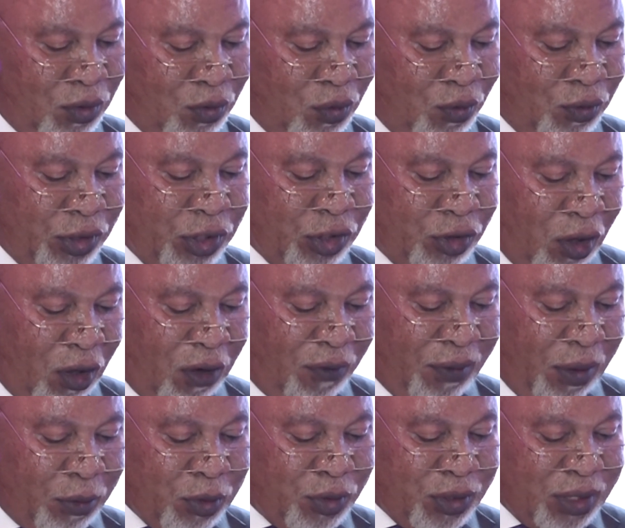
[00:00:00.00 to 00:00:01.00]
to
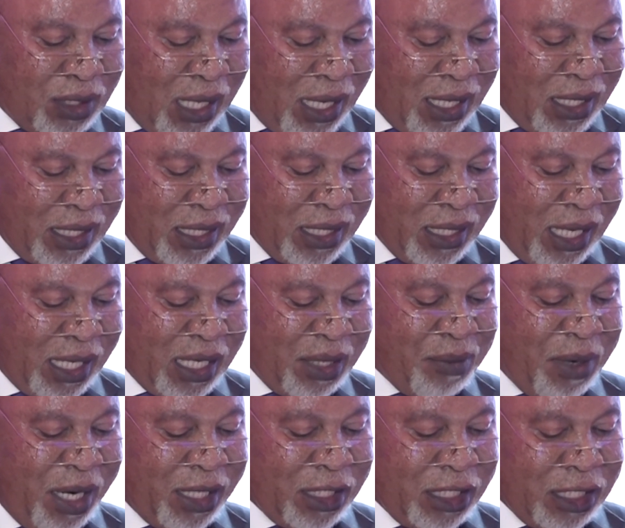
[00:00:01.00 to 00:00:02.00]
resolve outstanding and
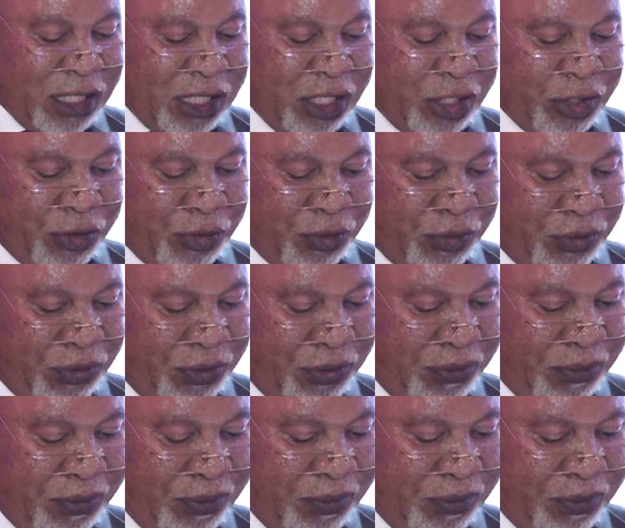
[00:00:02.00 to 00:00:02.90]
emerging issues.